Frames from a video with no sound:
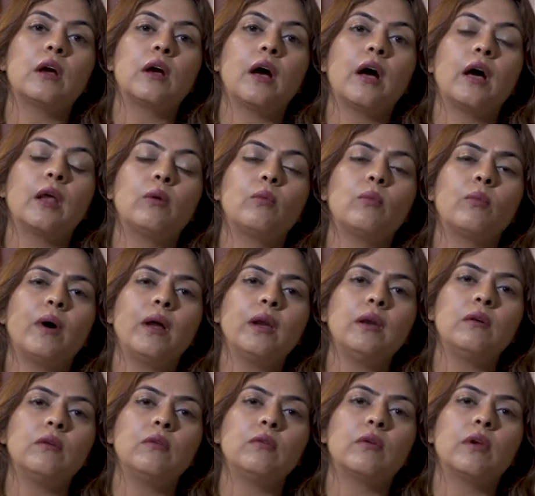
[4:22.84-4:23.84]
and
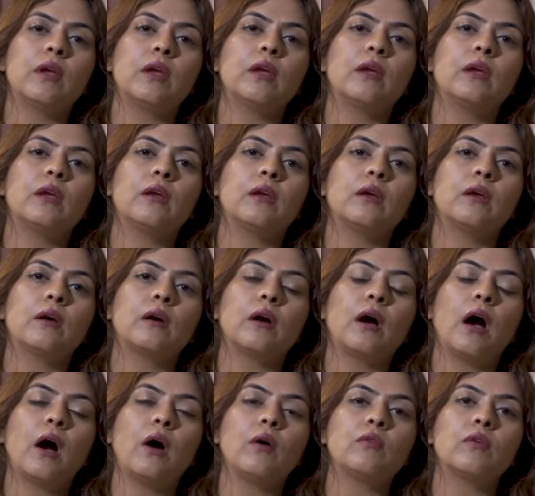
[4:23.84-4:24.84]
wondering
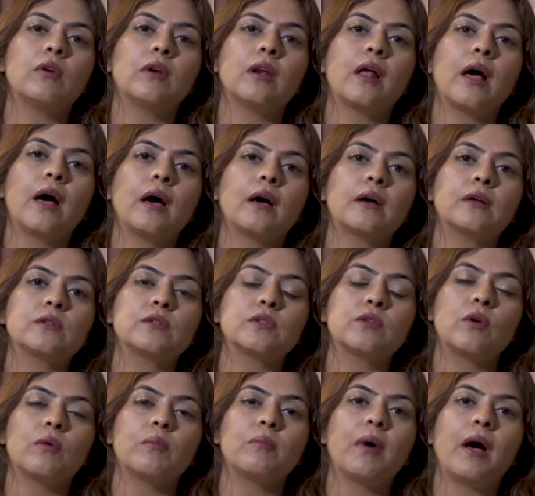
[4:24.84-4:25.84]
how relaxed
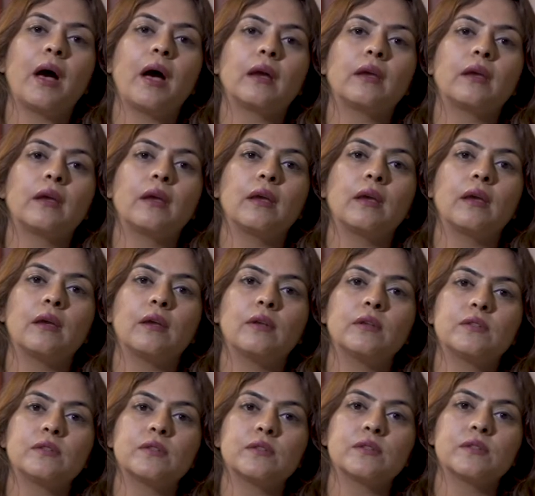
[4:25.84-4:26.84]
your back
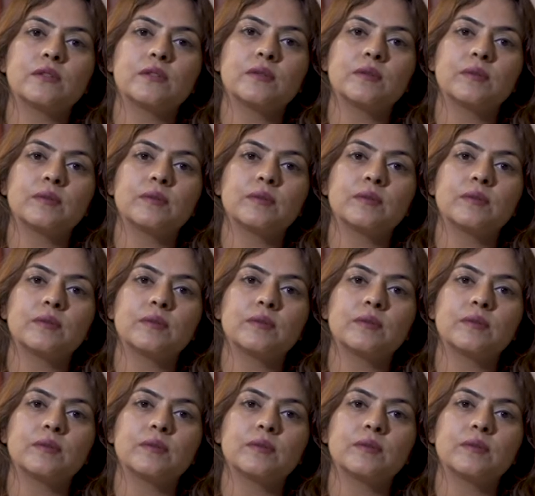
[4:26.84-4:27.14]
is.